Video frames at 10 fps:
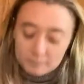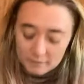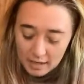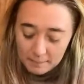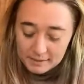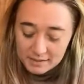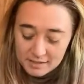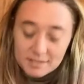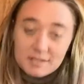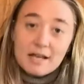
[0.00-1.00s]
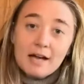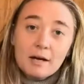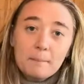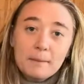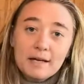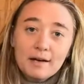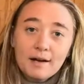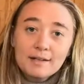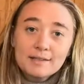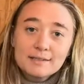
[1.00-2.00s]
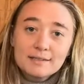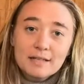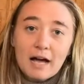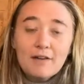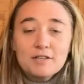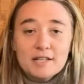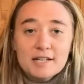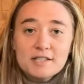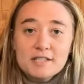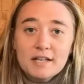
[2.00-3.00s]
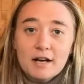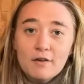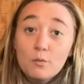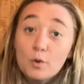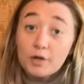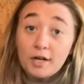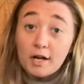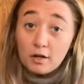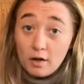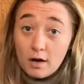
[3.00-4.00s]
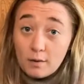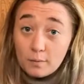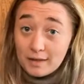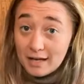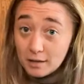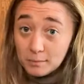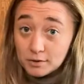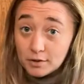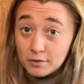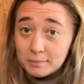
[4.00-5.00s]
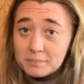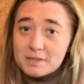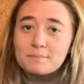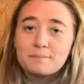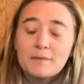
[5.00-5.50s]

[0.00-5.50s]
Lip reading: I picked this deck because I have a tendency of working a lot with animal totems.